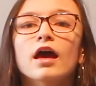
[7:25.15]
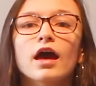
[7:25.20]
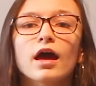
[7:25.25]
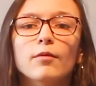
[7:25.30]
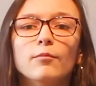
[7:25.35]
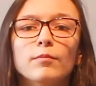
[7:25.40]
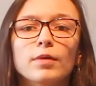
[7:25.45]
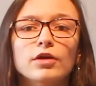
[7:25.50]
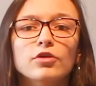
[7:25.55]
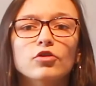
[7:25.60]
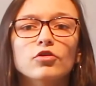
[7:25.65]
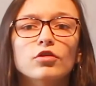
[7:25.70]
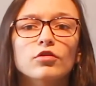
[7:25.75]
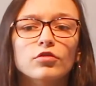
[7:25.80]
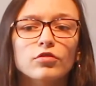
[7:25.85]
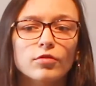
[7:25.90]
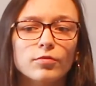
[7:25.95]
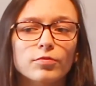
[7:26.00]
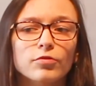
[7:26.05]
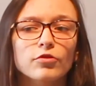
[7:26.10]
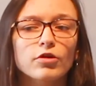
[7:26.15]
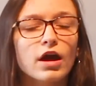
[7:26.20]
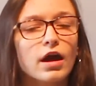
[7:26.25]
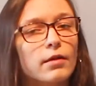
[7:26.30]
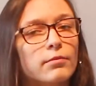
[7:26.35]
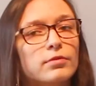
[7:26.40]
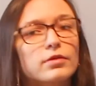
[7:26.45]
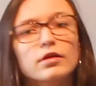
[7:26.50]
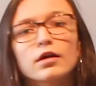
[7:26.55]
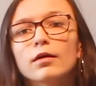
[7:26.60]
And make sure to
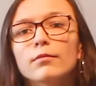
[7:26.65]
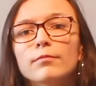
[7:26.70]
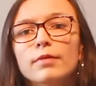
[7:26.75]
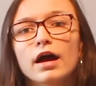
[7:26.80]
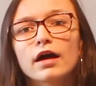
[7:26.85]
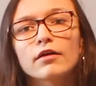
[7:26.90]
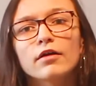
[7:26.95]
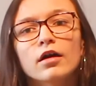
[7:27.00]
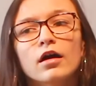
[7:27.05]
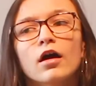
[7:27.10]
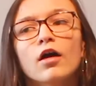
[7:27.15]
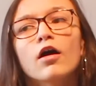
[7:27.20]
subscribe to come back